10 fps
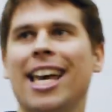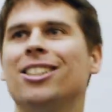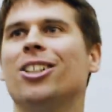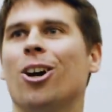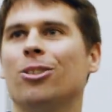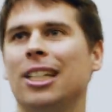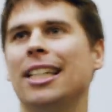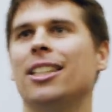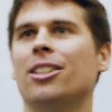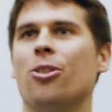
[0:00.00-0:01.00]
years ago, I was
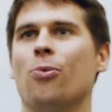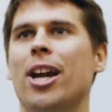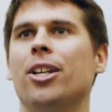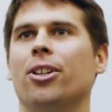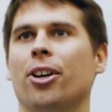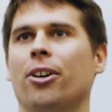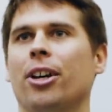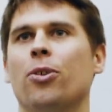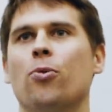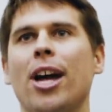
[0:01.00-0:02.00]
listening to the radio,
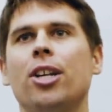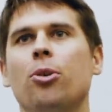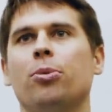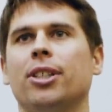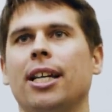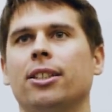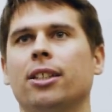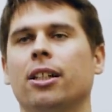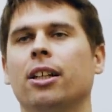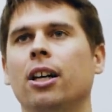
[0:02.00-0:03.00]
and the radio
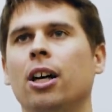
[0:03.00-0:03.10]
presenter